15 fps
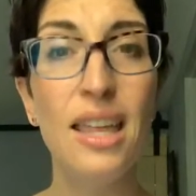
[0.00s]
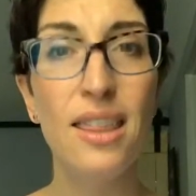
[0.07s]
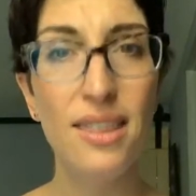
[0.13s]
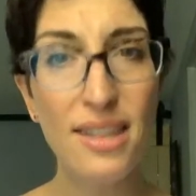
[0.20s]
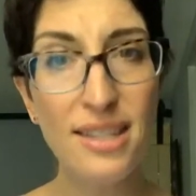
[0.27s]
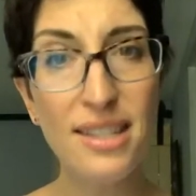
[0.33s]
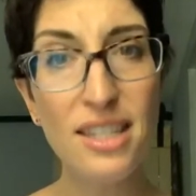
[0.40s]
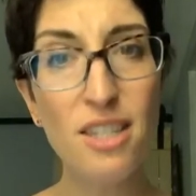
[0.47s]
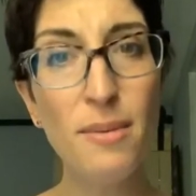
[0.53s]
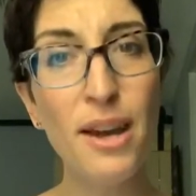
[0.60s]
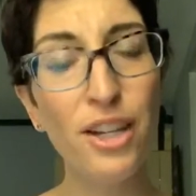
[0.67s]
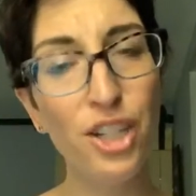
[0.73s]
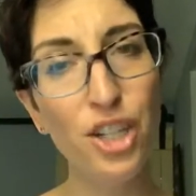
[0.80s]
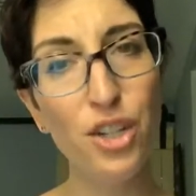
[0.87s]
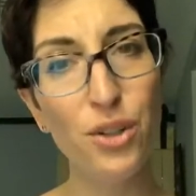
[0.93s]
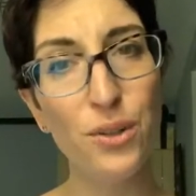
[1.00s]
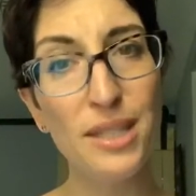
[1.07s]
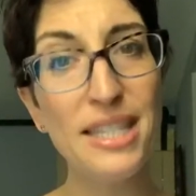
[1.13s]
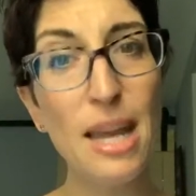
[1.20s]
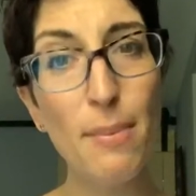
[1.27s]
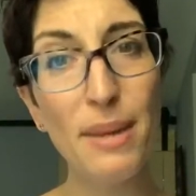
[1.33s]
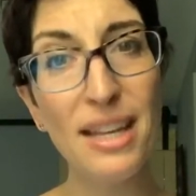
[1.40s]
This is about you
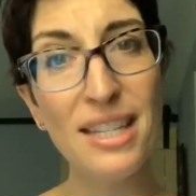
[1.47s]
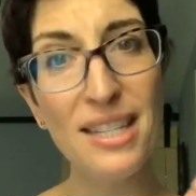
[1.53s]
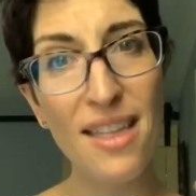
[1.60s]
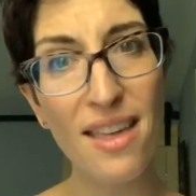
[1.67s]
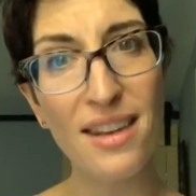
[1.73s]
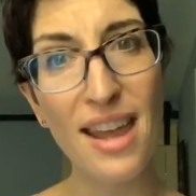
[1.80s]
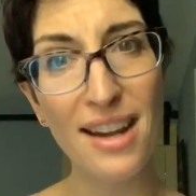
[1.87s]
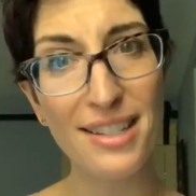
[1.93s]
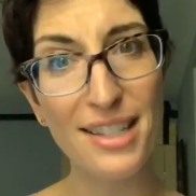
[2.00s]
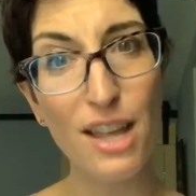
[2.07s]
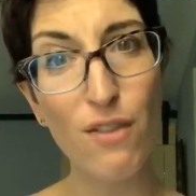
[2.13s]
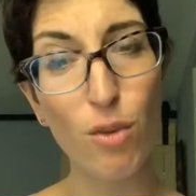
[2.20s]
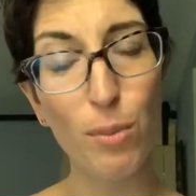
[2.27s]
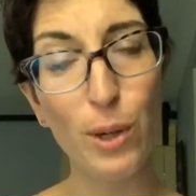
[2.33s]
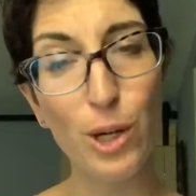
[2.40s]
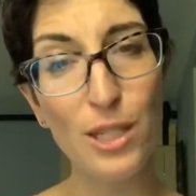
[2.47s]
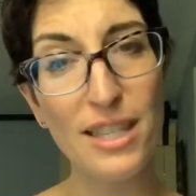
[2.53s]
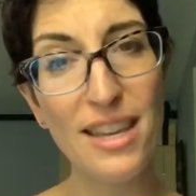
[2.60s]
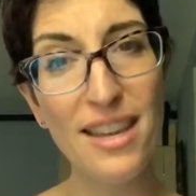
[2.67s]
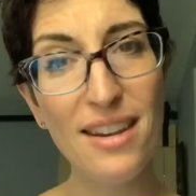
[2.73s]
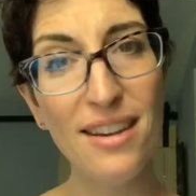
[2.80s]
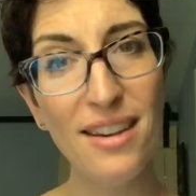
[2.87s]
stepping into that next level
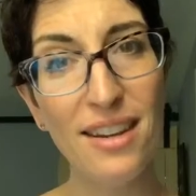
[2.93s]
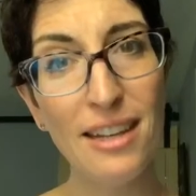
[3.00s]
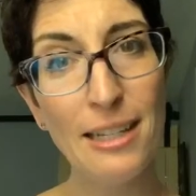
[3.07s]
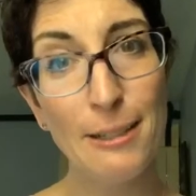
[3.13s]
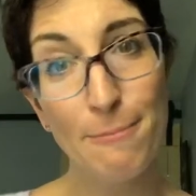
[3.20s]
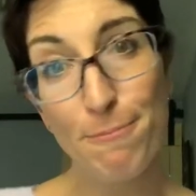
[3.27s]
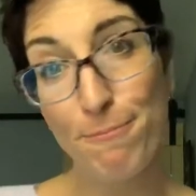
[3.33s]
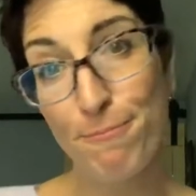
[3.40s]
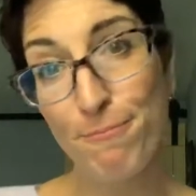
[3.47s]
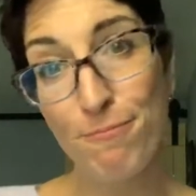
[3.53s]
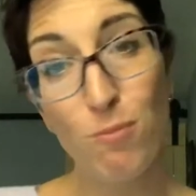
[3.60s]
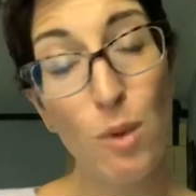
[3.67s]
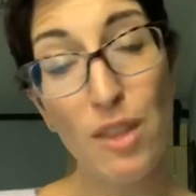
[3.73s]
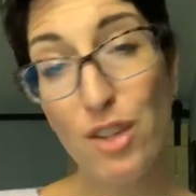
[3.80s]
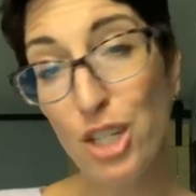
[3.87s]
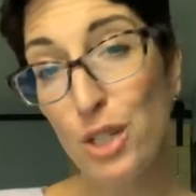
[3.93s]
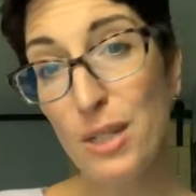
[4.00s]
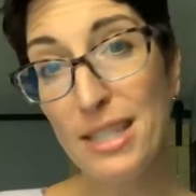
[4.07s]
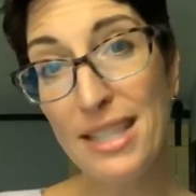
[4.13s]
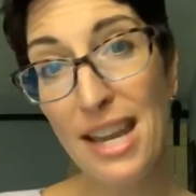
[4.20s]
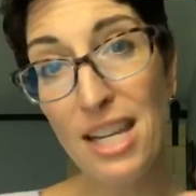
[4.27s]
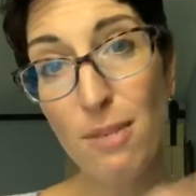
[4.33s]
person, whether you
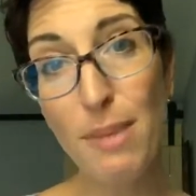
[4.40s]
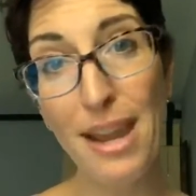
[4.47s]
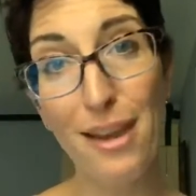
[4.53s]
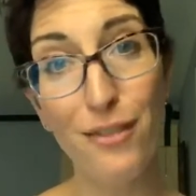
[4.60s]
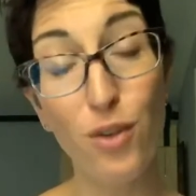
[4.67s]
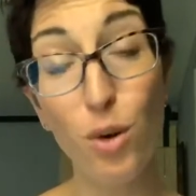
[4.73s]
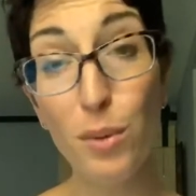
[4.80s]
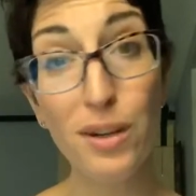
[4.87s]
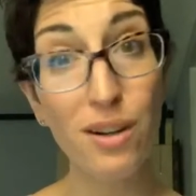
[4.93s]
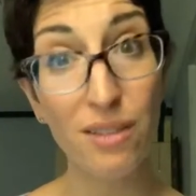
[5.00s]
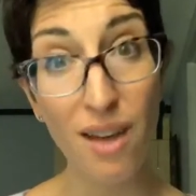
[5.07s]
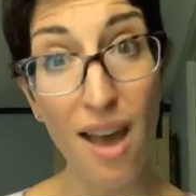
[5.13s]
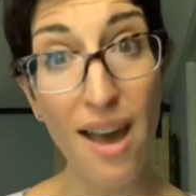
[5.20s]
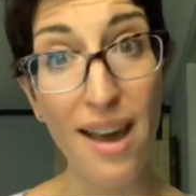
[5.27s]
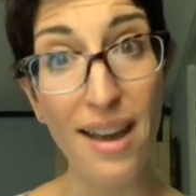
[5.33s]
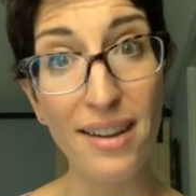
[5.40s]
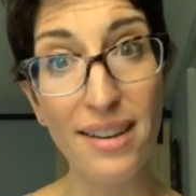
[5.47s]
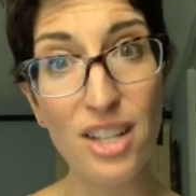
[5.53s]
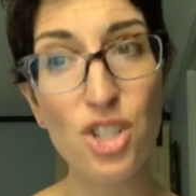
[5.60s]
decide to pay it forward or not.